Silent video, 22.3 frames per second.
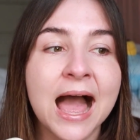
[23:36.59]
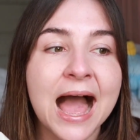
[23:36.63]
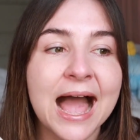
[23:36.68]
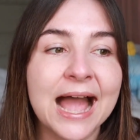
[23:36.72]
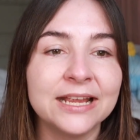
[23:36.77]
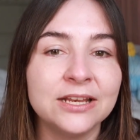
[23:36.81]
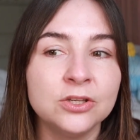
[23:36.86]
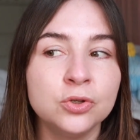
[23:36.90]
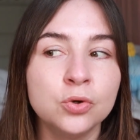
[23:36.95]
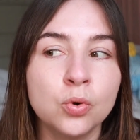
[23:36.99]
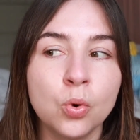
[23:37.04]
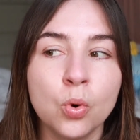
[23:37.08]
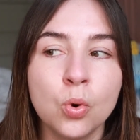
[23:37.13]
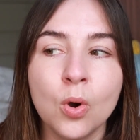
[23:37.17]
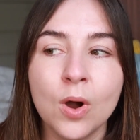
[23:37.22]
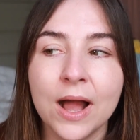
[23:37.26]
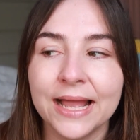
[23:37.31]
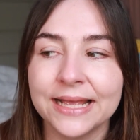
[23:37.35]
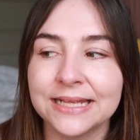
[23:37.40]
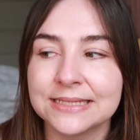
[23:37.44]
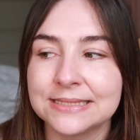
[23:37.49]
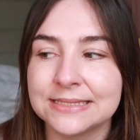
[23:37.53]
I know
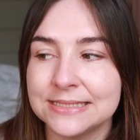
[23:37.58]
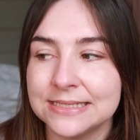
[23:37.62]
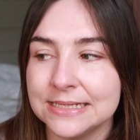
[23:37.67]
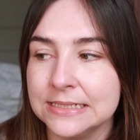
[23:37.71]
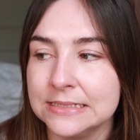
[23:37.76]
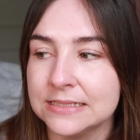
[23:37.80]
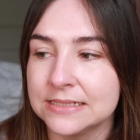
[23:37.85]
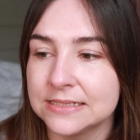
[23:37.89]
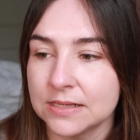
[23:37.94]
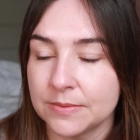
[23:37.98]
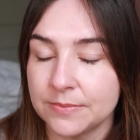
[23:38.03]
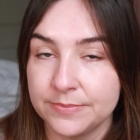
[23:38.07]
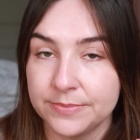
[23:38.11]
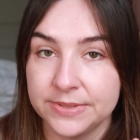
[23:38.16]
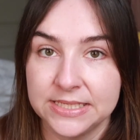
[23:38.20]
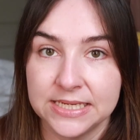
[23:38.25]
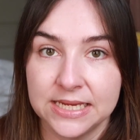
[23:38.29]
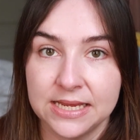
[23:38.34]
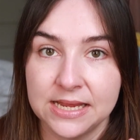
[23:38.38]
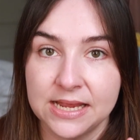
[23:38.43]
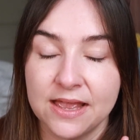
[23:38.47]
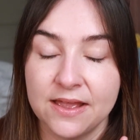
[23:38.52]
I had seen
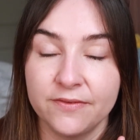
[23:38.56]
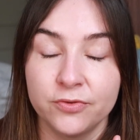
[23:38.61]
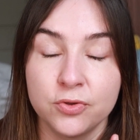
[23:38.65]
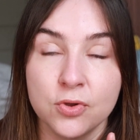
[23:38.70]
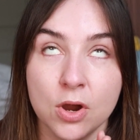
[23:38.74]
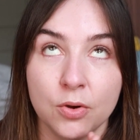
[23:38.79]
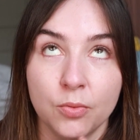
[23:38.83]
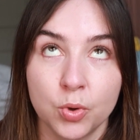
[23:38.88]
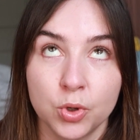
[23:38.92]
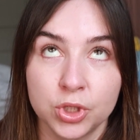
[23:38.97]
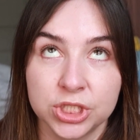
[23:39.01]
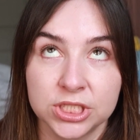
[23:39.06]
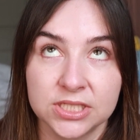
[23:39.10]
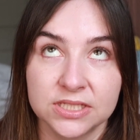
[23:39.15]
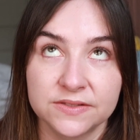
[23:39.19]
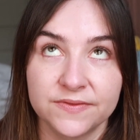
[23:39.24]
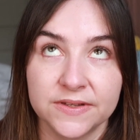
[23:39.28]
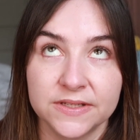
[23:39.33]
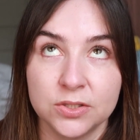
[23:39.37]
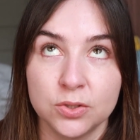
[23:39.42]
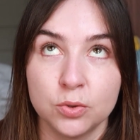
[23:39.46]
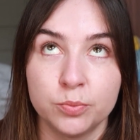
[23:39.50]
somebody, if you are watching
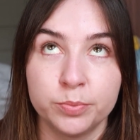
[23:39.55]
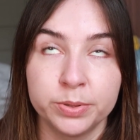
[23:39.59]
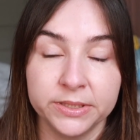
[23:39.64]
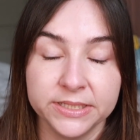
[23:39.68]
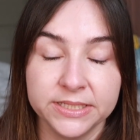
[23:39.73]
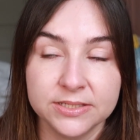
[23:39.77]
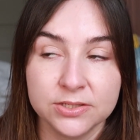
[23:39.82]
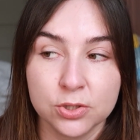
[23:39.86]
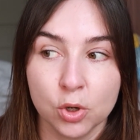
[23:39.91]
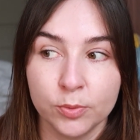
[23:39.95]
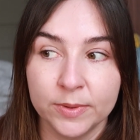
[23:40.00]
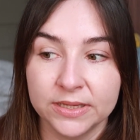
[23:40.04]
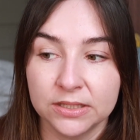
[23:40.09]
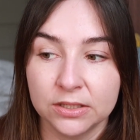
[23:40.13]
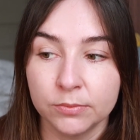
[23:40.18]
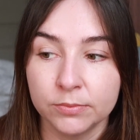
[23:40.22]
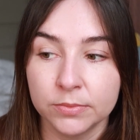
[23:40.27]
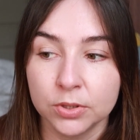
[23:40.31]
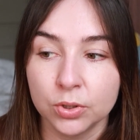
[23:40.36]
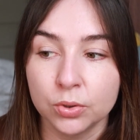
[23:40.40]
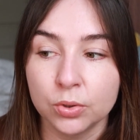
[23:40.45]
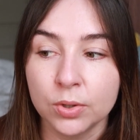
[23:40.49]
this video, please comment
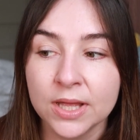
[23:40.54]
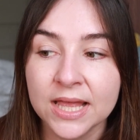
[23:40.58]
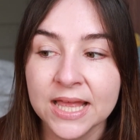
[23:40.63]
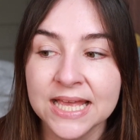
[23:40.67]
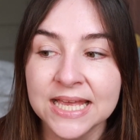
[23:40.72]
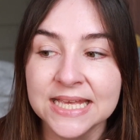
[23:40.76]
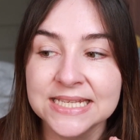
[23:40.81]
down below,